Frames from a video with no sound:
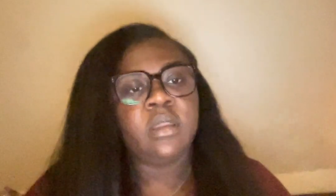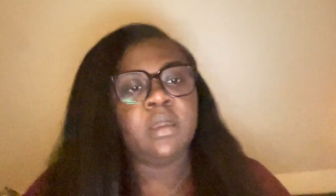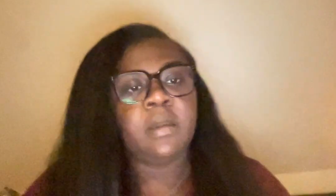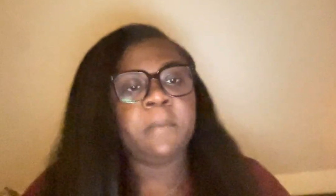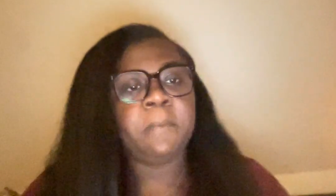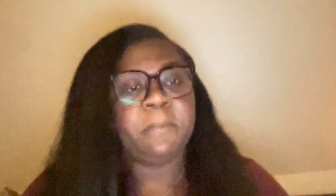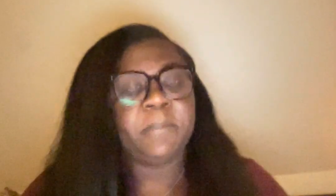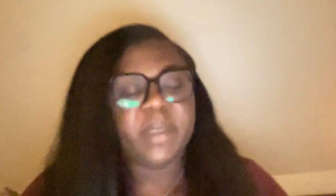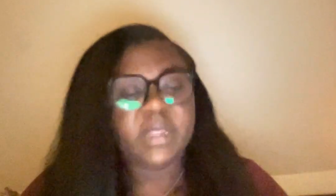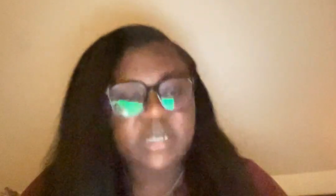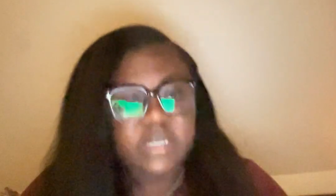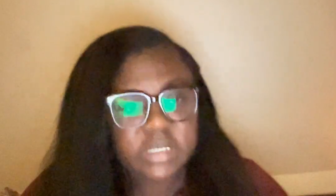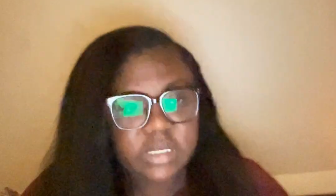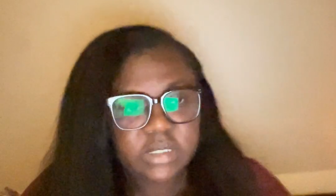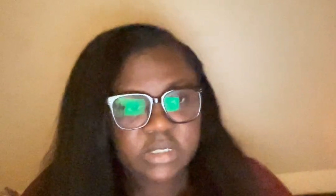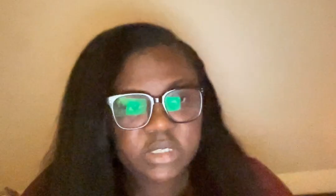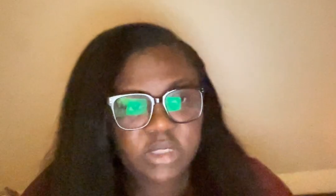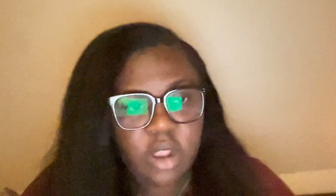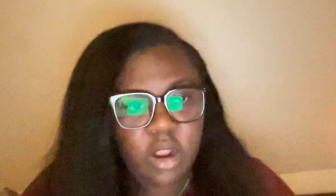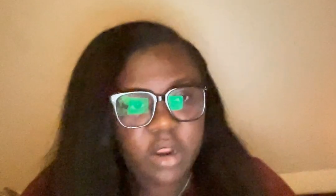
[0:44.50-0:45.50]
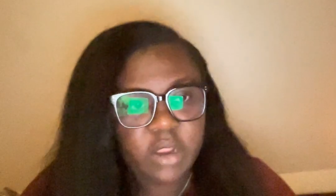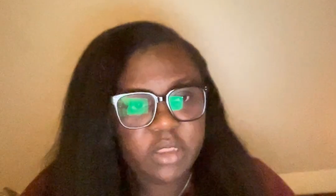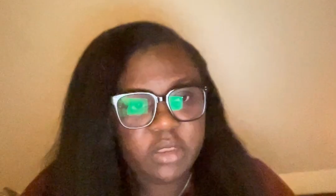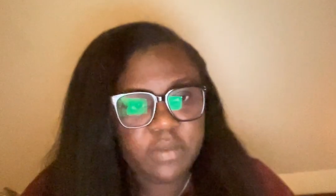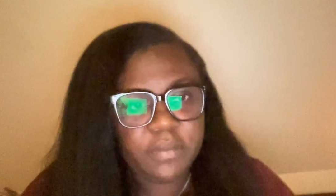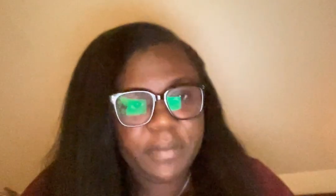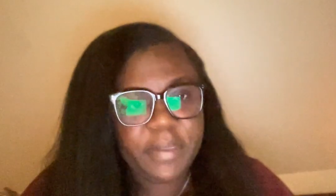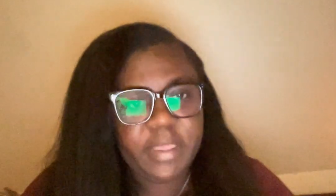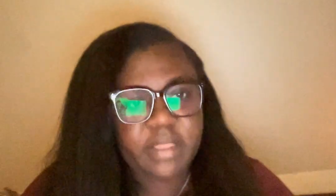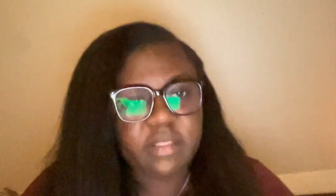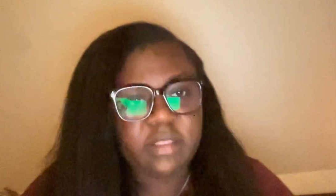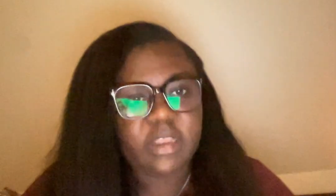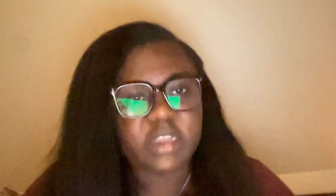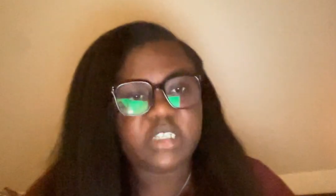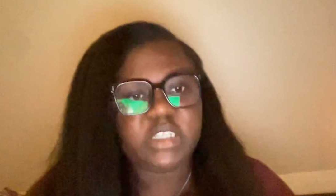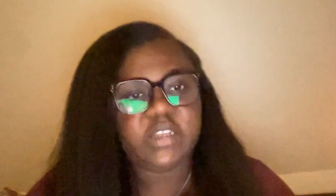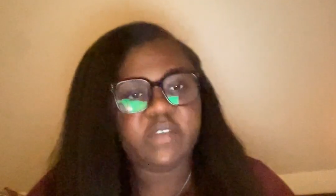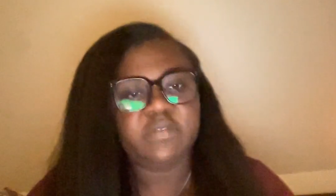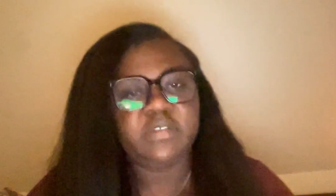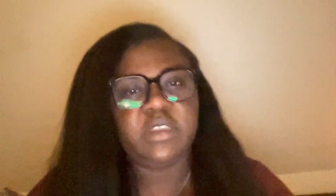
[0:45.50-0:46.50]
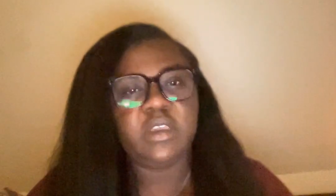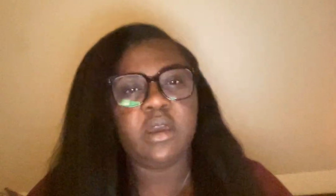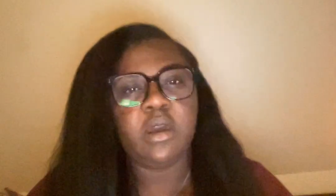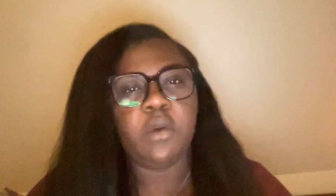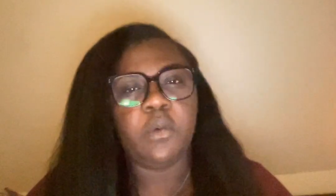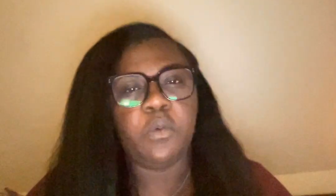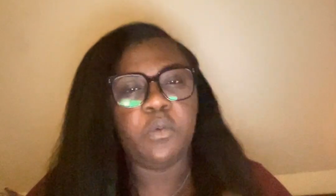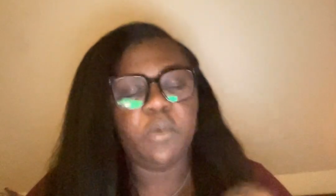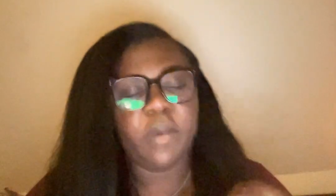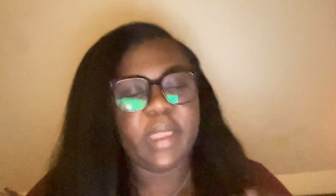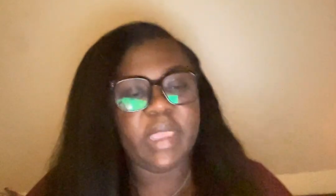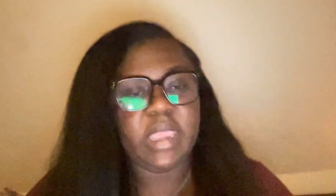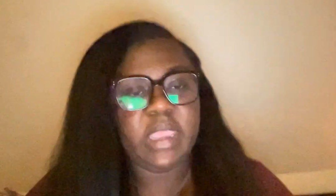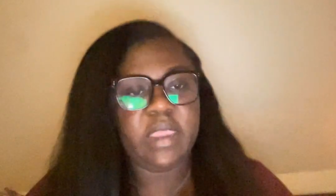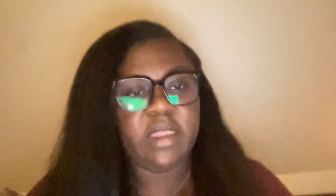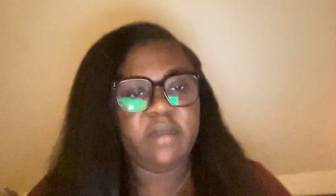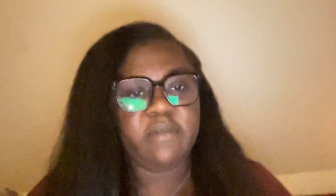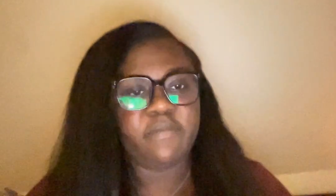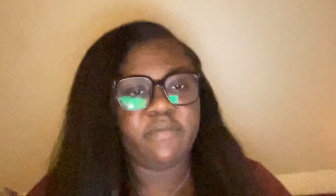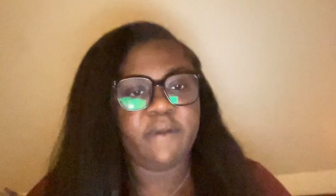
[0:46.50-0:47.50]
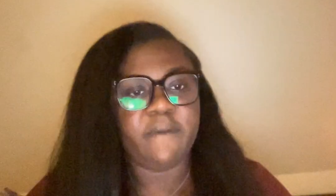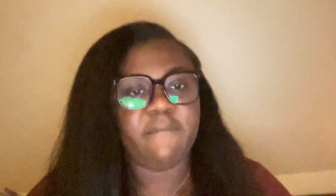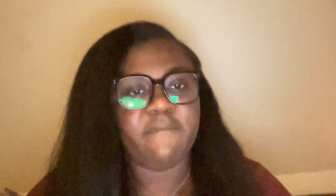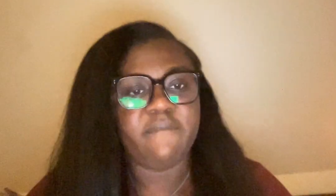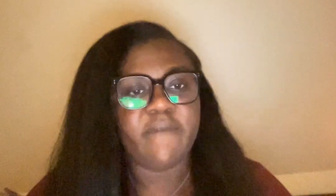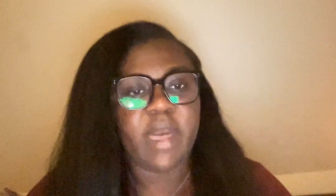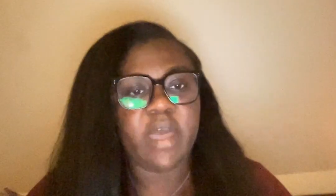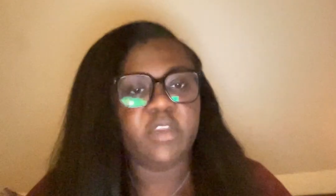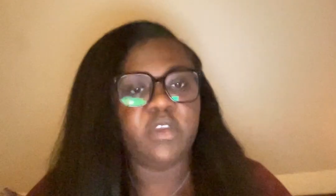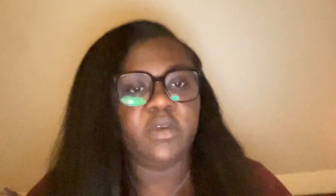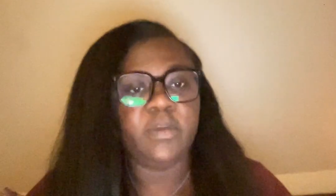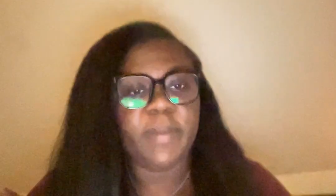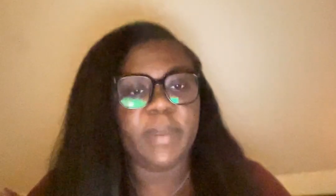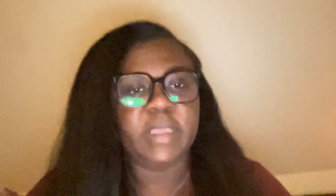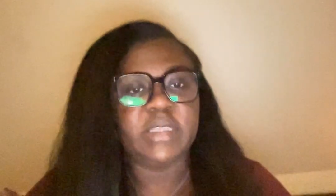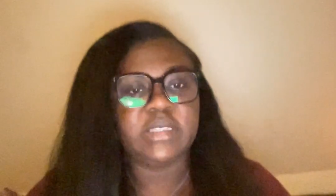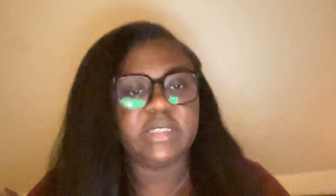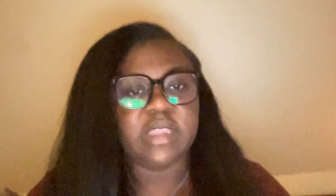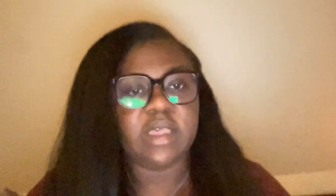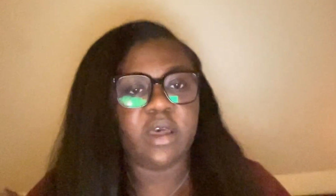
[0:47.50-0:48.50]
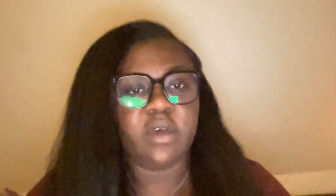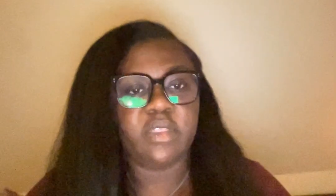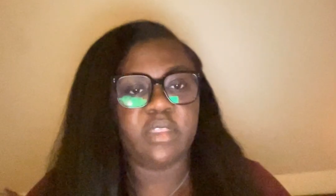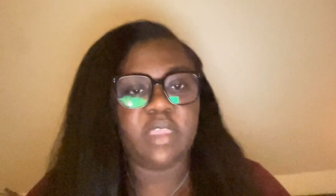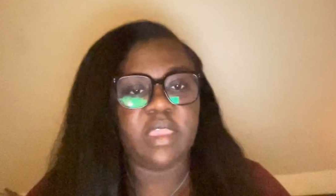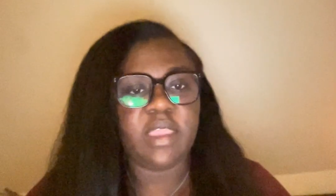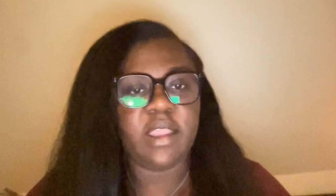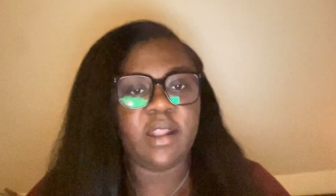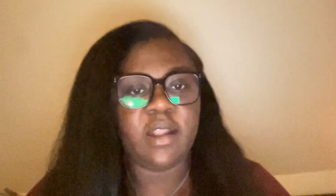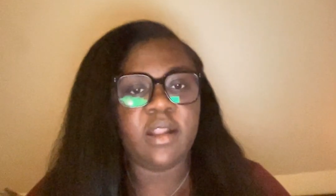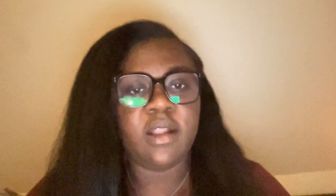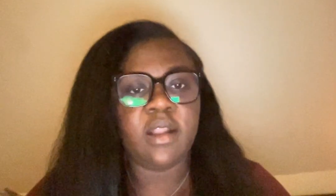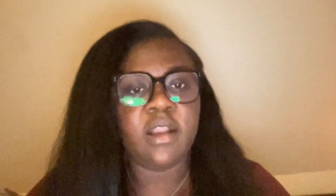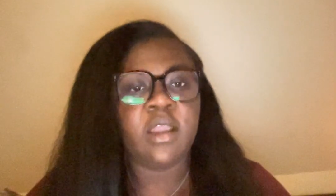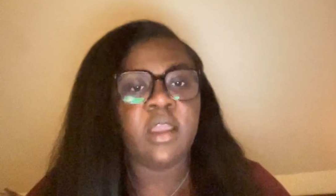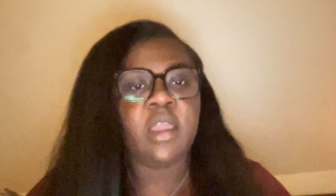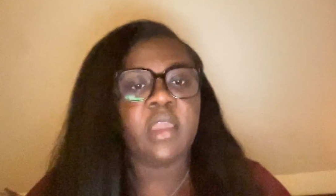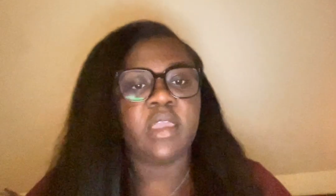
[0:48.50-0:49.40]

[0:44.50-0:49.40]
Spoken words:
Bunton's argument that shifting away from value based healthcare